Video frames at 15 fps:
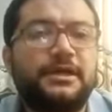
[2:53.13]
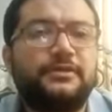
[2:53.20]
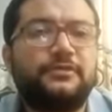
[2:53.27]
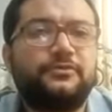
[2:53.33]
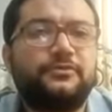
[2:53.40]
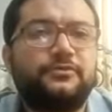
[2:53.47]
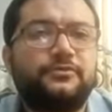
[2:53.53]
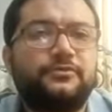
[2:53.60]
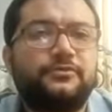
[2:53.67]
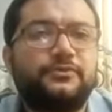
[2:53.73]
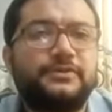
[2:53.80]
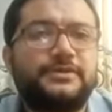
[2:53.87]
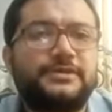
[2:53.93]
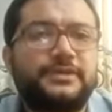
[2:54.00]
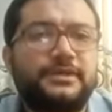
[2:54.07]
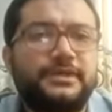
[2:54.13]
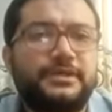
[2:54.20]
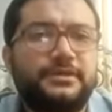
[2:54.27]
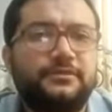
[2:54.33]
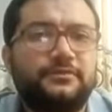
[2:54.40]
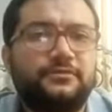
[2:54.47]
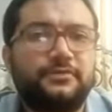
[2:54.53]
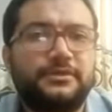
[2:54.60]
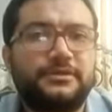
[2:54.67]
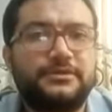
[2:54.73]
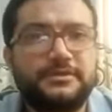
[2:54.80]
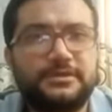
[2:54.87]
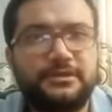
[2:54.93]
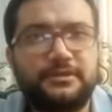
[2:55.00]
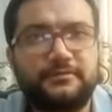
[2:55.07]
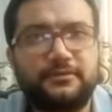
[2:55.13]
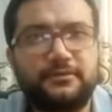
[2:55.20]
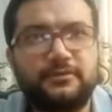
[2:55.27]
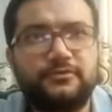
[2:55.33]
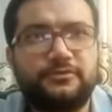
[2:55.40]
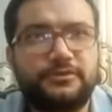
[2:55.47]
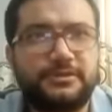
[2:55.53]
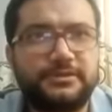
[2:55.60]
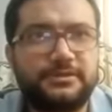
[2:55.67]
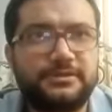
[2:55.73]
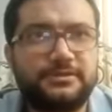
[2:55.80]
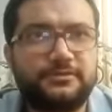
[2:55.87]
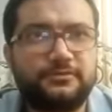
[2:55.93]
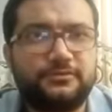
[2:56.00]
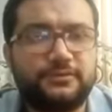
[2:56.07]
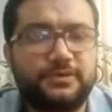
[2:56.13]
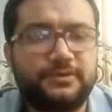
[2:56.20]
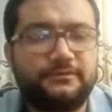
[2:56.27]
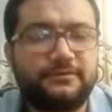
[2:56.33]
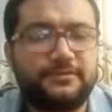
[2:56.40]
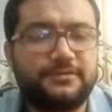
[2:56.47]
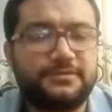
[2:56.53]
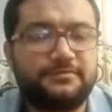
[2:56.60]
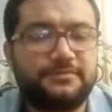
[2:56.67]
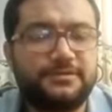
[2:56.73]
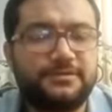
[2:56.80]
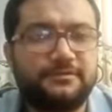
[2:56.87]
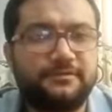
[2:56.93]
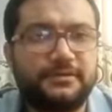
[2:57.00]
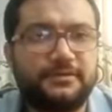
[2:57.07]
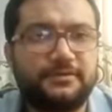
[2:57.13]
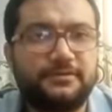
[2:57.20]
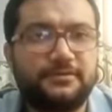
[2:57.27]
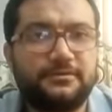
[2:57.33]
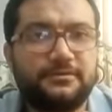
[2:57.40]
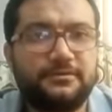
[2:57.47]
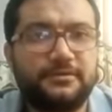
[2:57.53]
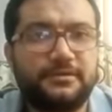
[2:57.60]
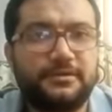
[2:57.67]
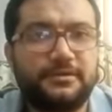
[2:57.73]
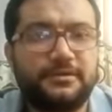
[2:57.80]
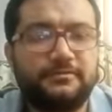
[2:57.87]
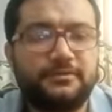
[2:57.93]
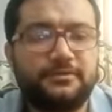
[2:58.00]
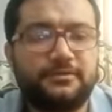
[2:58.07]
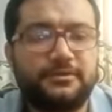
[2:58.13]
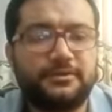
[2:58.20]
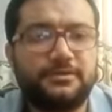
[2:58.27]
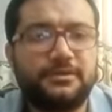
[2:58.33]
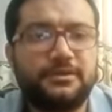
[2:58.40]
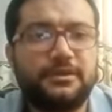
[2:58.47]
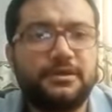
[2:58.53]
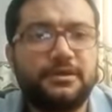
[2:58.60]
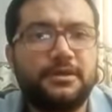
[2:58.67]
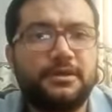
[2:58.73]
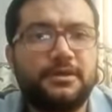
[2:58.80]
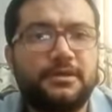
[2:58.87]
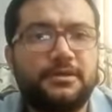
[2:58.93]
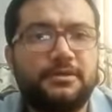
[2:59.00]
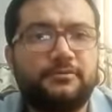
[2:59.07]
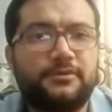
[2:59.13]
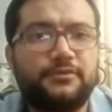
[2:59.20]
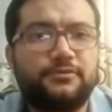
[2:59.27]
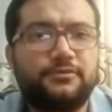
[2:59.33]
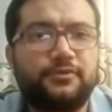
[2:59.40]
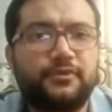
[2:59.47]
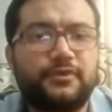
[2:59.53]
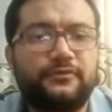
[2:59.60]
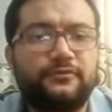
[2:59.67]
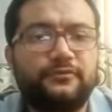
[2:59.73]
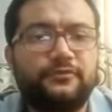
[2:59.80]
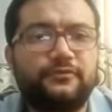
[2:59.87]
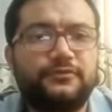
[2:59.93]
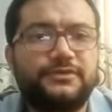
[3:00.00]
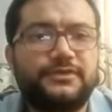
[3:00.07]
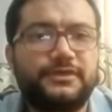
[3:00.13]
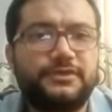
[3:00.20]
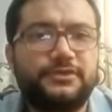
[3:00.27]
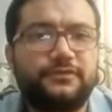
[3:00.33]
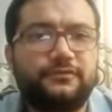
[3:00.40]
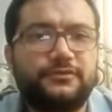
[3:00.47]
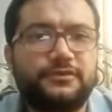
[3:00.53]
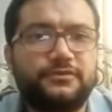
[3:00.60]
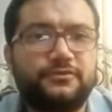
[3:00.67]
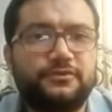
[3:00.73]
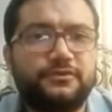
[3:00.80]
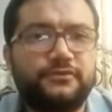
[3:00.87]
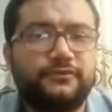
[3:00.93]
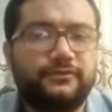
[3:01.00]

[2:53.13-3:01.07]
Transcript: to escalate to increase antibiotic or decrease or to giving the specific antibiotic. Number 2, you have to search for the source for